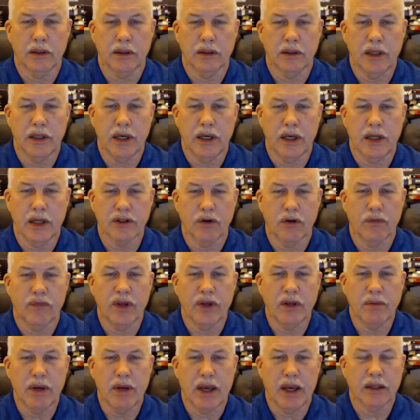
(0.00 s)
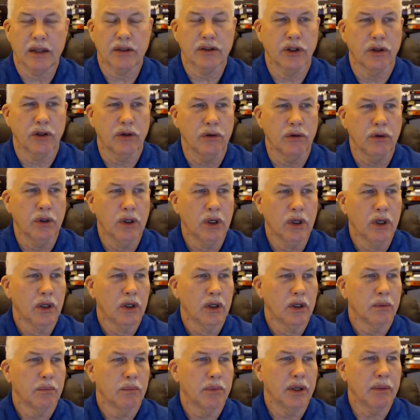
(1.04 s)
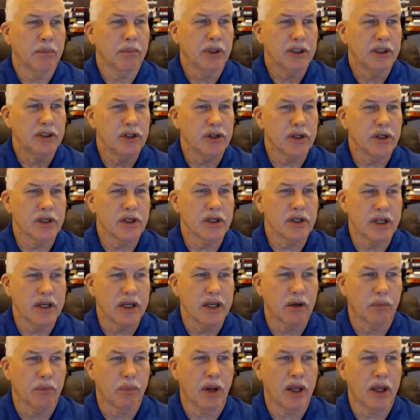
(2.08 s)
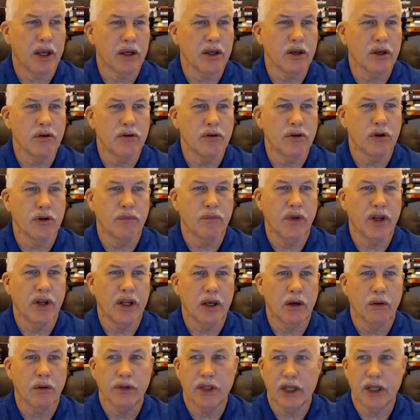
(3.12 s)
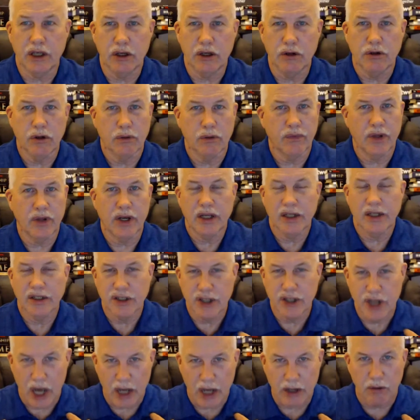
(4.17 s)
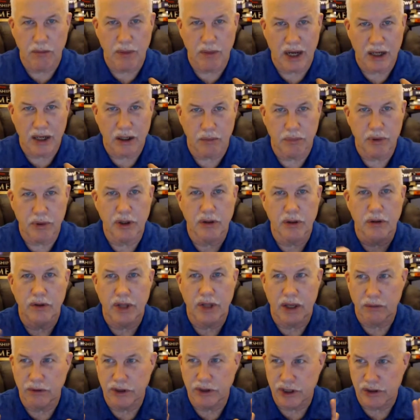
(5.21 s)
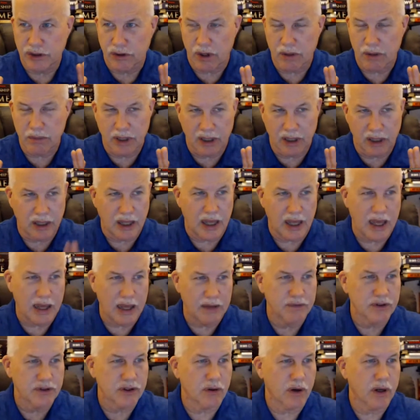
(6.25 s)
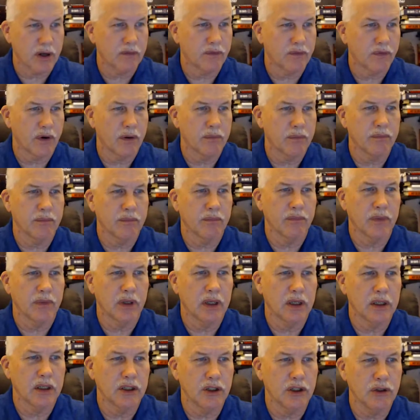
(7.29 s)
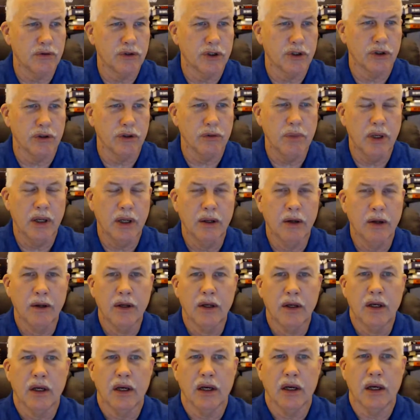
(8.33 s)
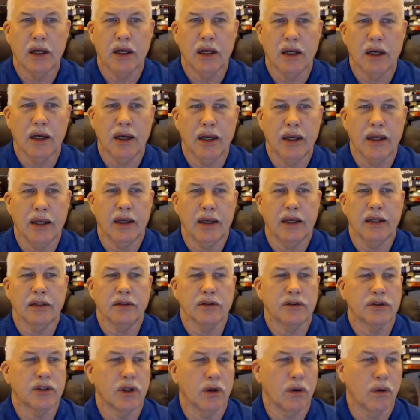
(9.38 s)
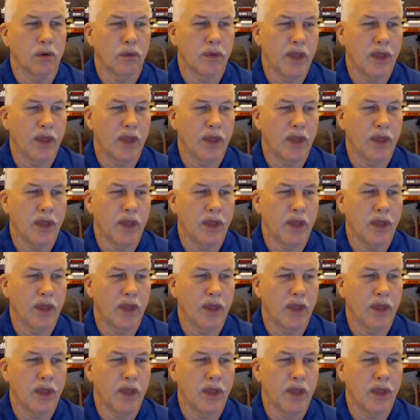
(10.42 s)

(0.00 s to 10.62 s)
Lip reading: Yes, no feedback. So, but you can see it'll play a YouTube video. The YouTube video is not on my computer. That was streaming live straight from YouTube, and so